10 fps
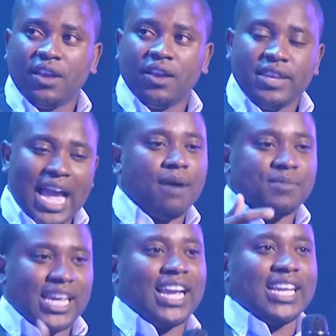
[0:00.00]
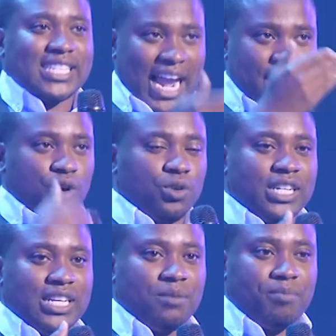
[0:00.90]
Yeah, I'm saying is I noted
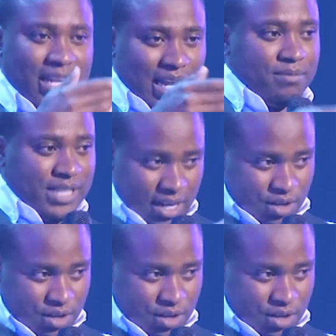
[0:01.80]
it, but I'm telling